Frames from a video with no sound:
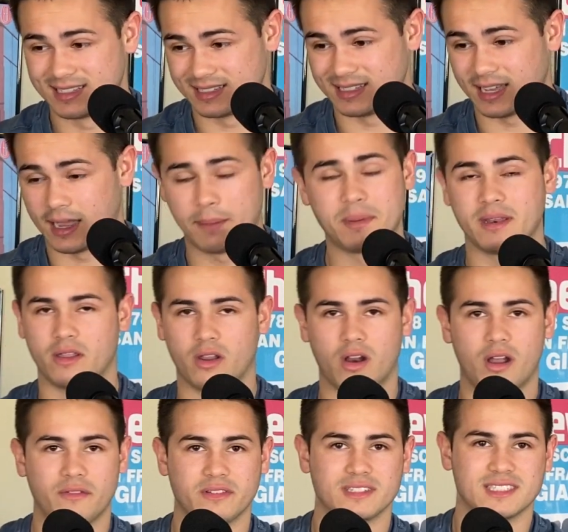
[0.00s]
yeah, I mean, they're
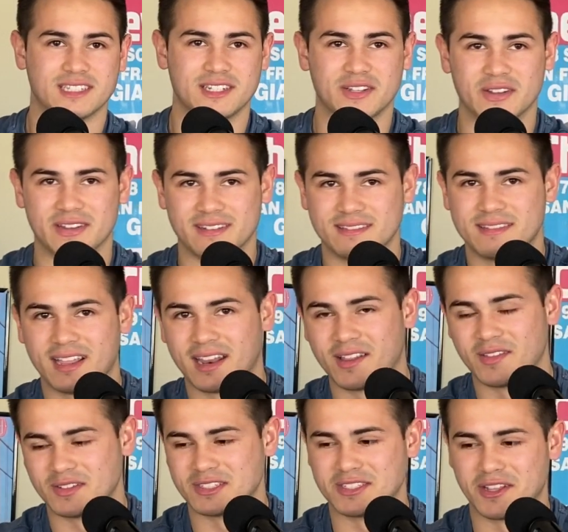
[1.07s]
obviously good at
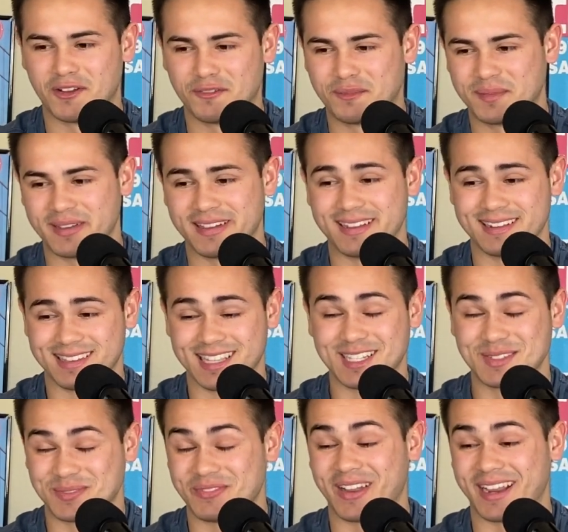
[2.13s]
other stuff, but
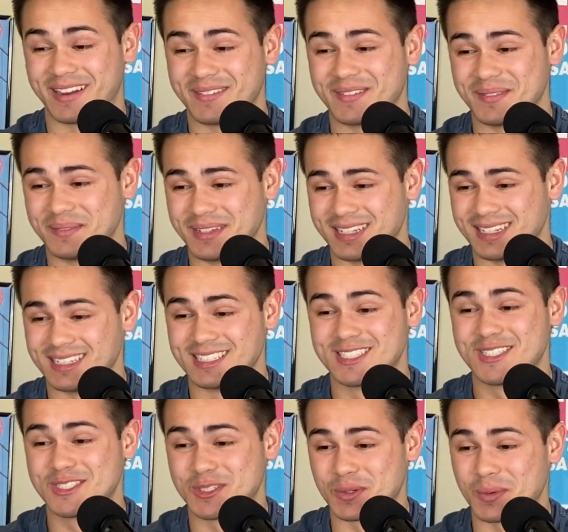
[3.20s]
this fight would be
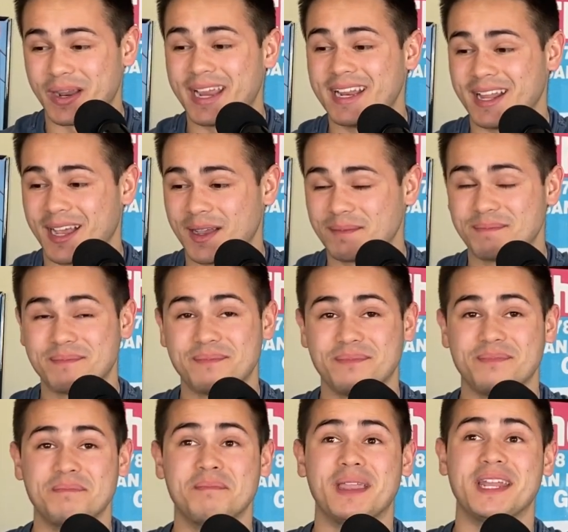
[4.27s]
straight up
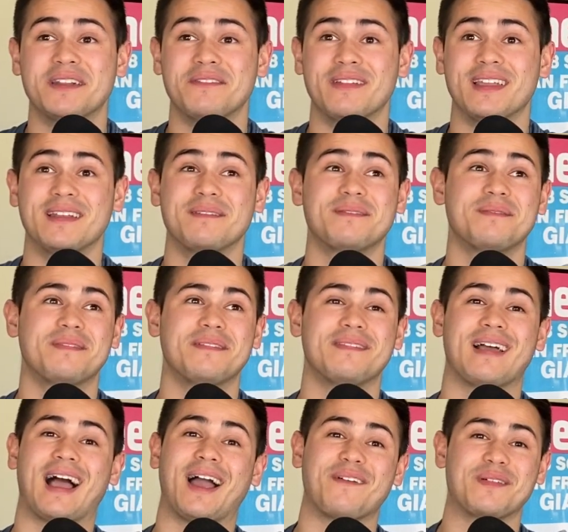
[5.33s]
main event.
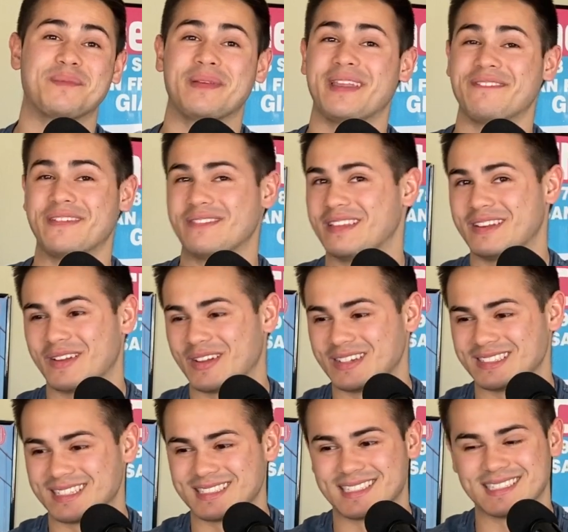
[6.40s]
I would pay
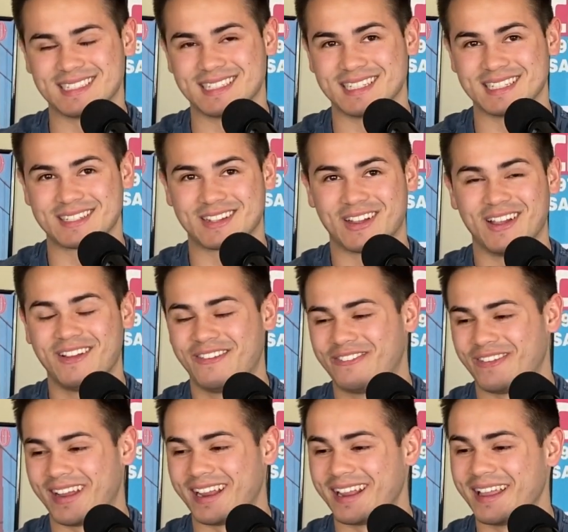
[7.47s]
$50 just to see this
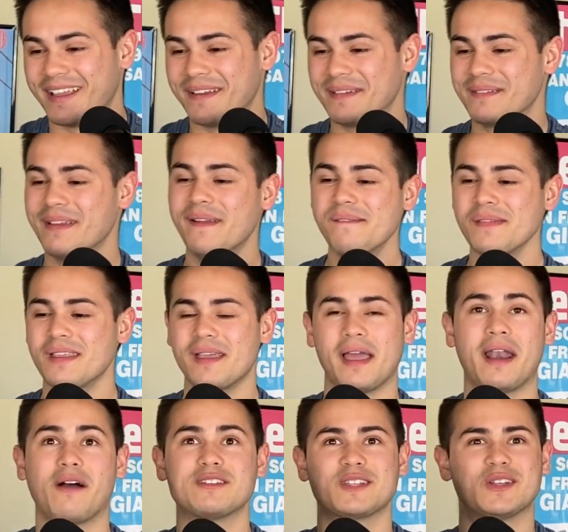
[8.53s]
fight. And
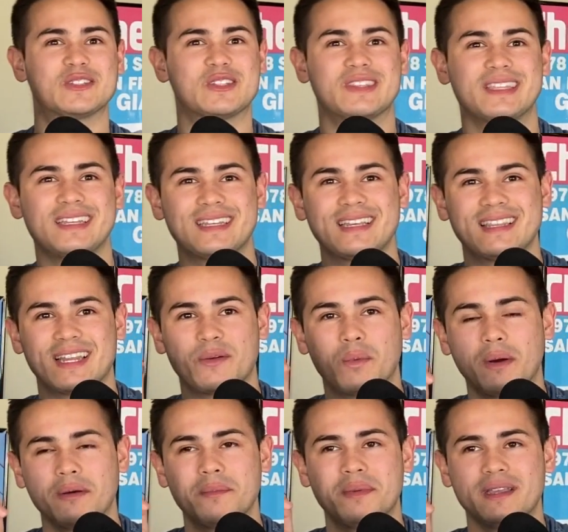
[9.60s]
I was also thinking, like,
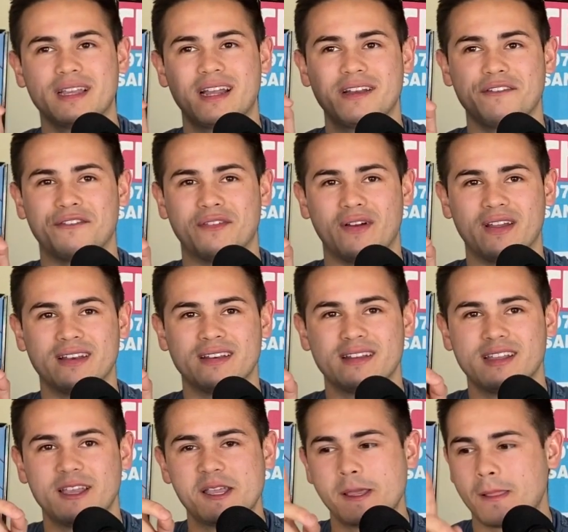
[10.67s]
what would be kind of fun
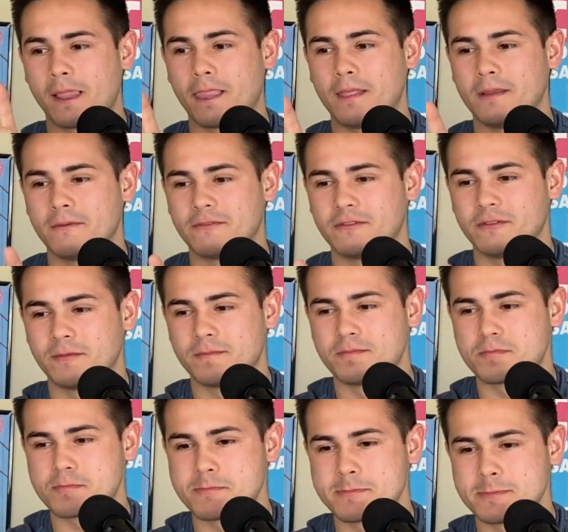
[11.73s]
if,
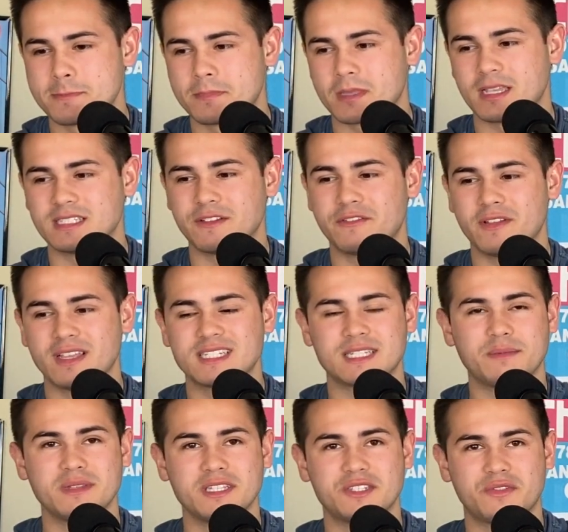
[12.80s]
because I feel like
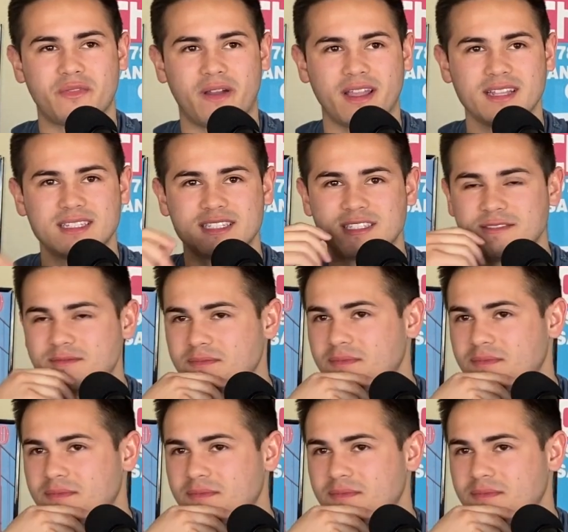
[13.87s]
some of these fights,